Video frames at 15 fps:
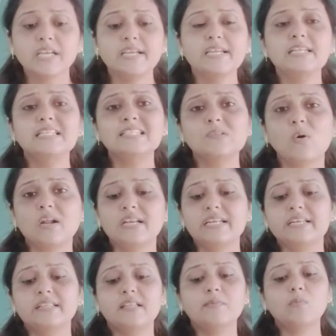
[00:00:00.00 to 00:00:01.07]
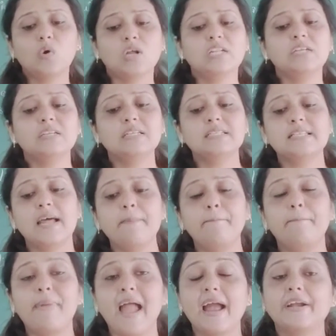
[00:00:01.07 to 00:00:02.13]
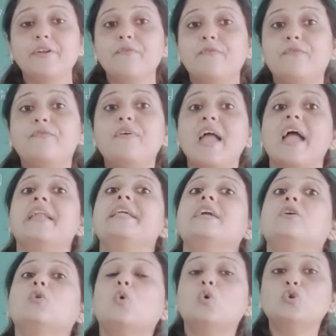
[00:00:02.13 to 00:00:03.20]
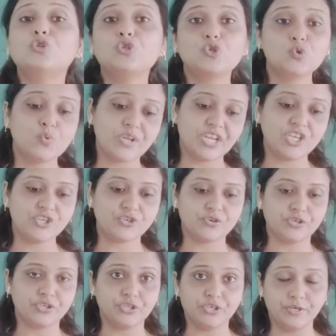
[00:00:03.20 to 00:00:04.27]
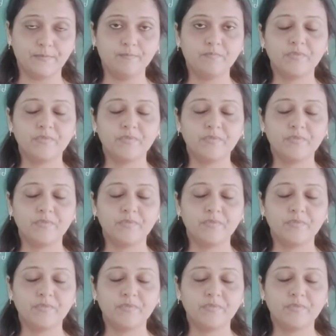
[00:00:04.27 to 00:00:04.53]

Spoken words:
In solid, the molecules are packed very close to each other.